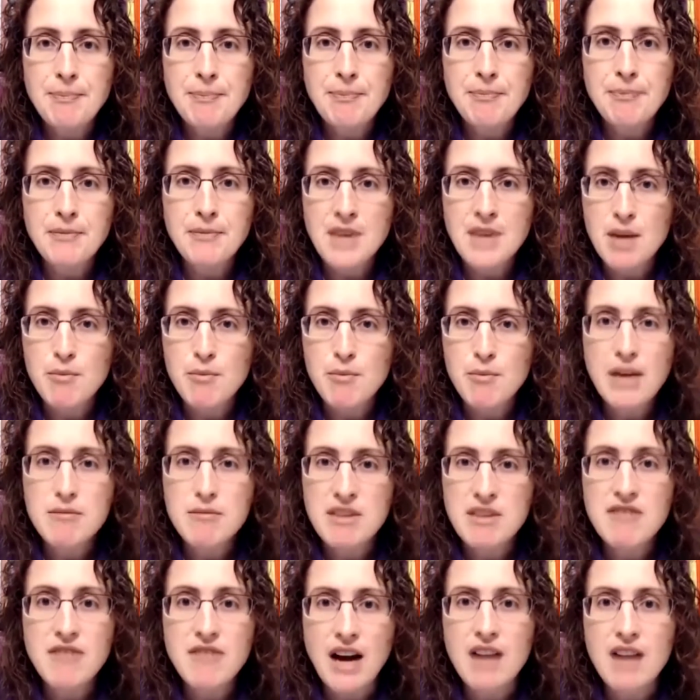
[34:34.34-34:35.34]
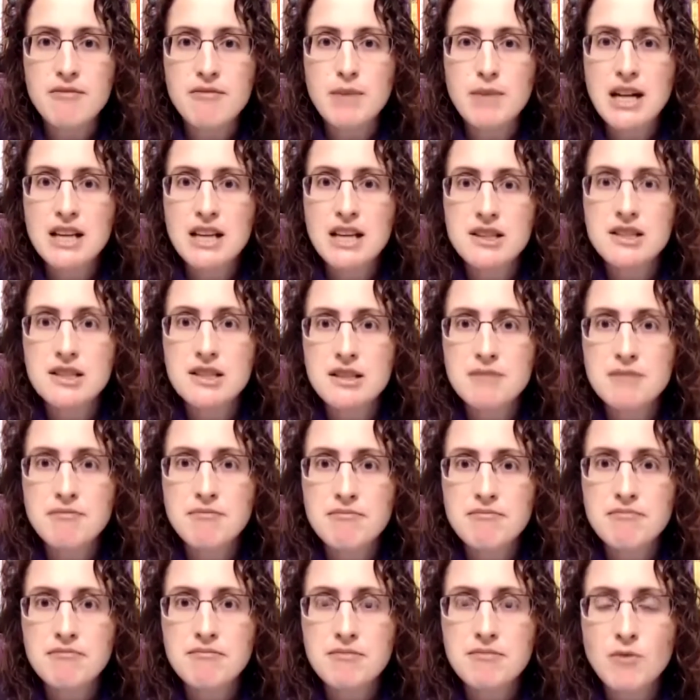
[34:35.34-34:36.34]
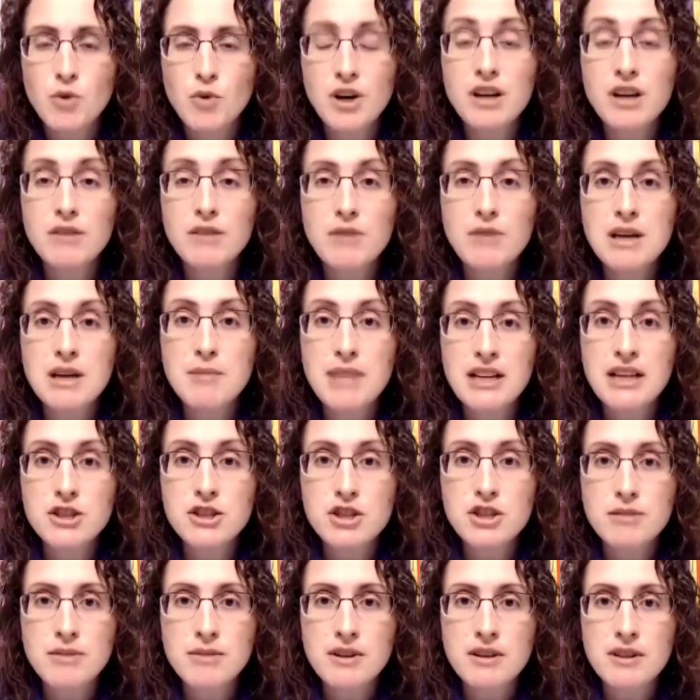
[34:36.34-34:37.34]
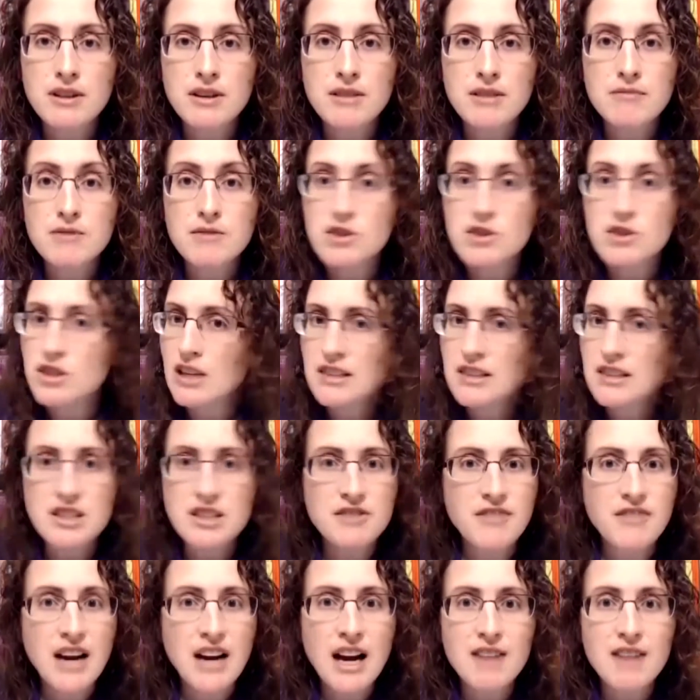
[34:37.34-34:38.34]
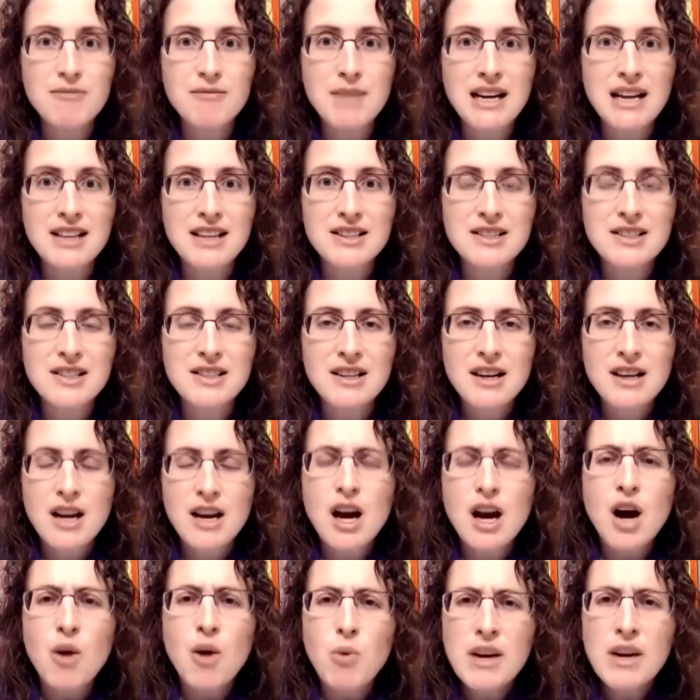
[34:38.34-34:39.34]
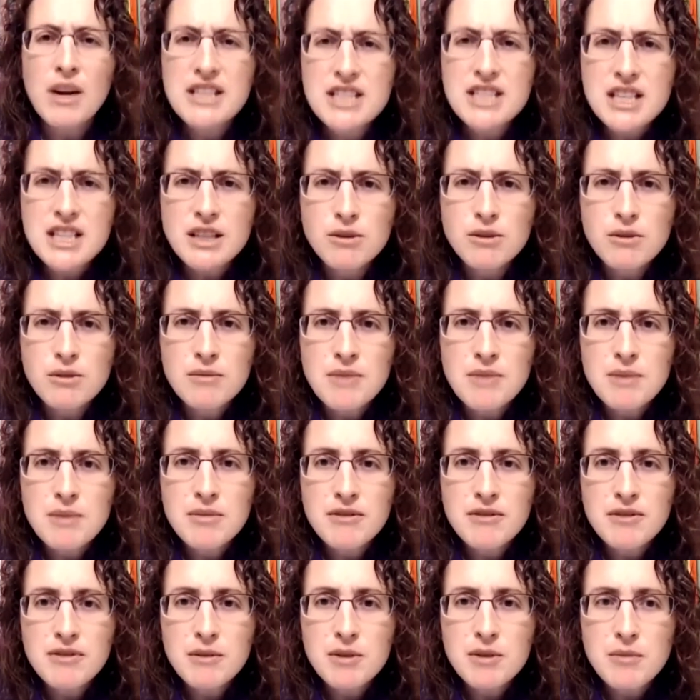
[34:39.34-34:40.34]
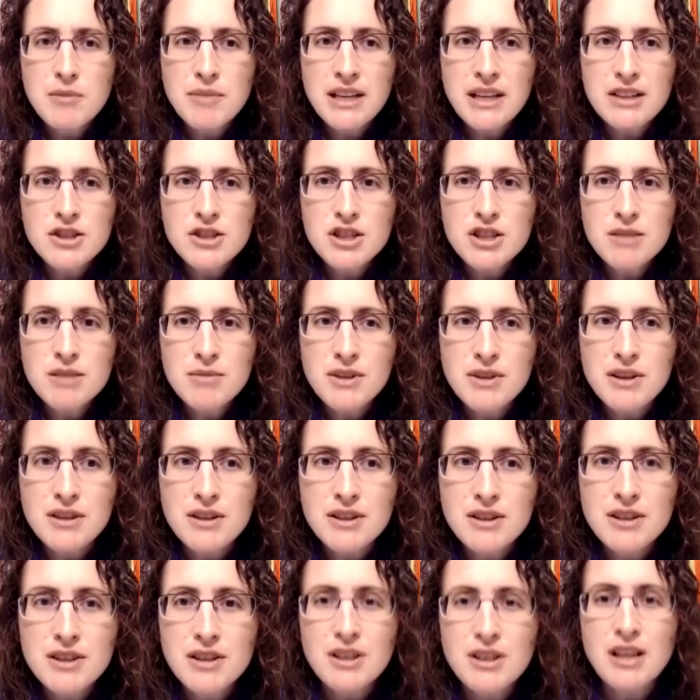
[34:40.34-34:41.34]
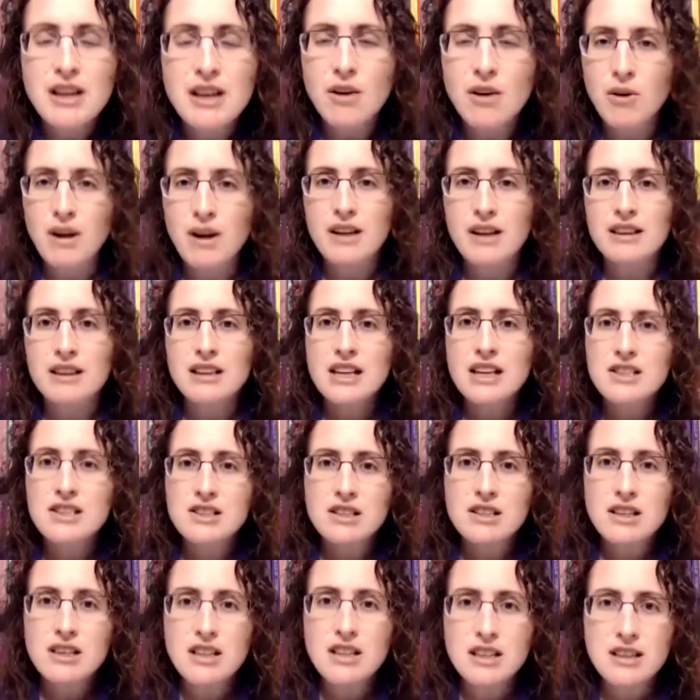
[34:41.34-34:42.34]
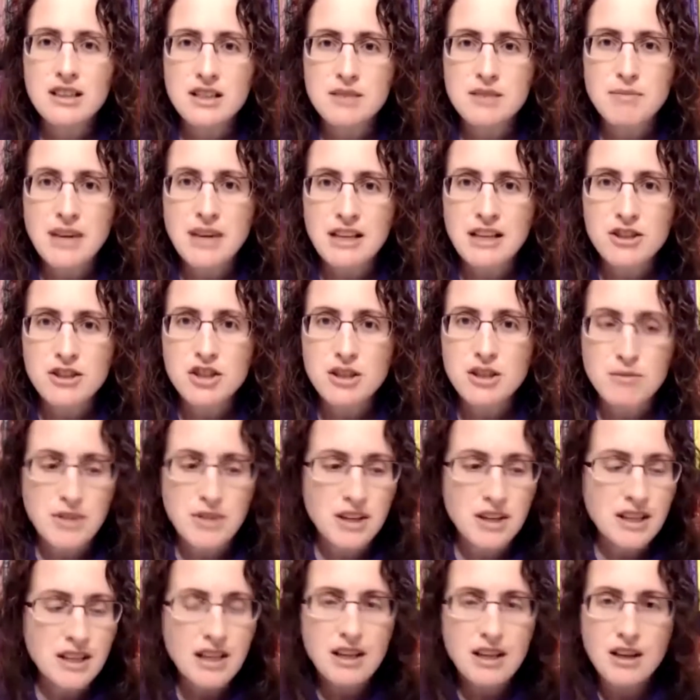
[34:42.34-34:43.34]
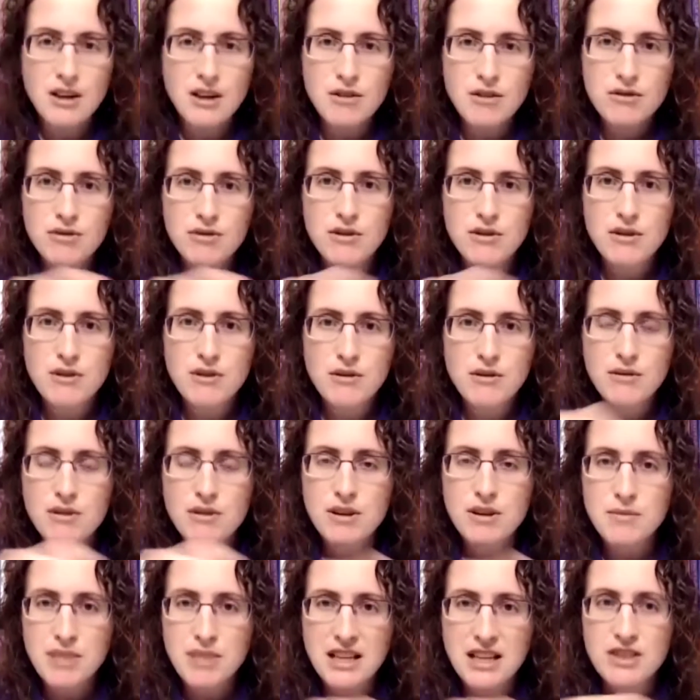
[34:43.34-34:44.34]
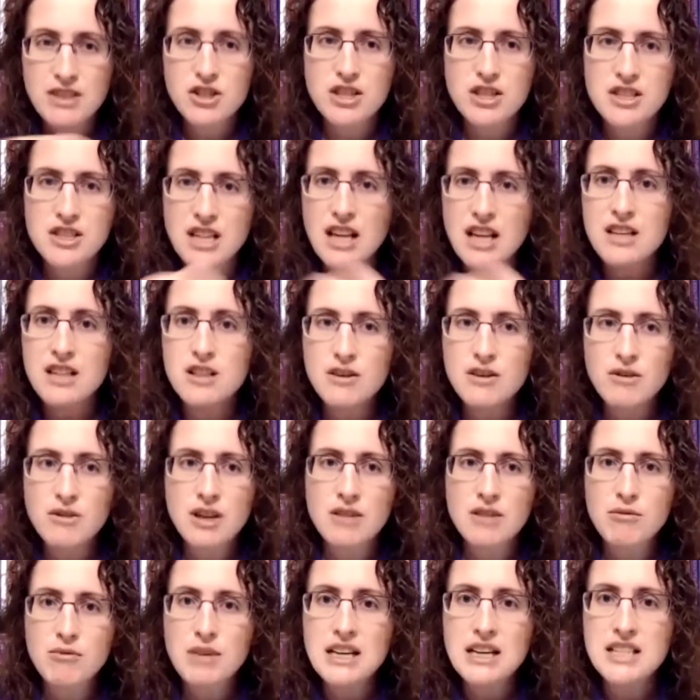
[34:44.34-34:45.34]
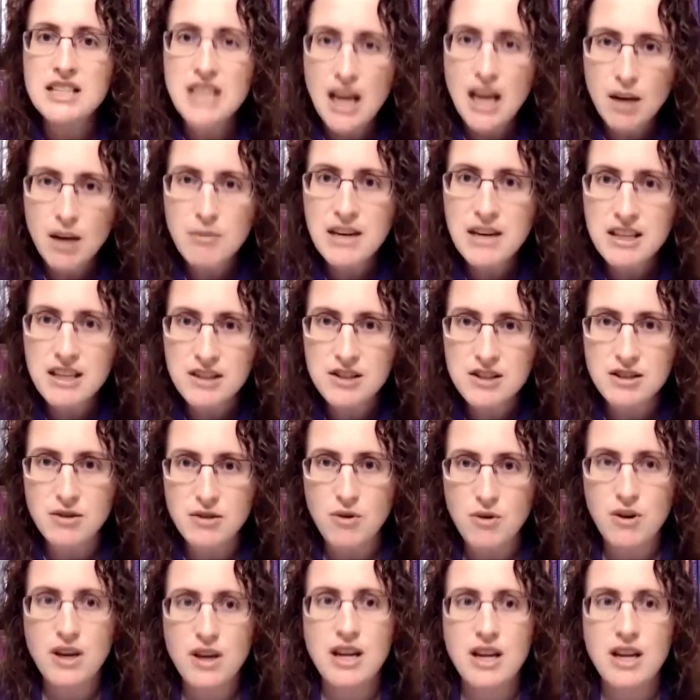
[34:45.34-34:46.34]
it might be 5 minutes. We're going to read a picture book. It takes us 5 minutes. What do you remember from the picture book? Or let's look at this picture book and go through the pictures, and you can retell me the story.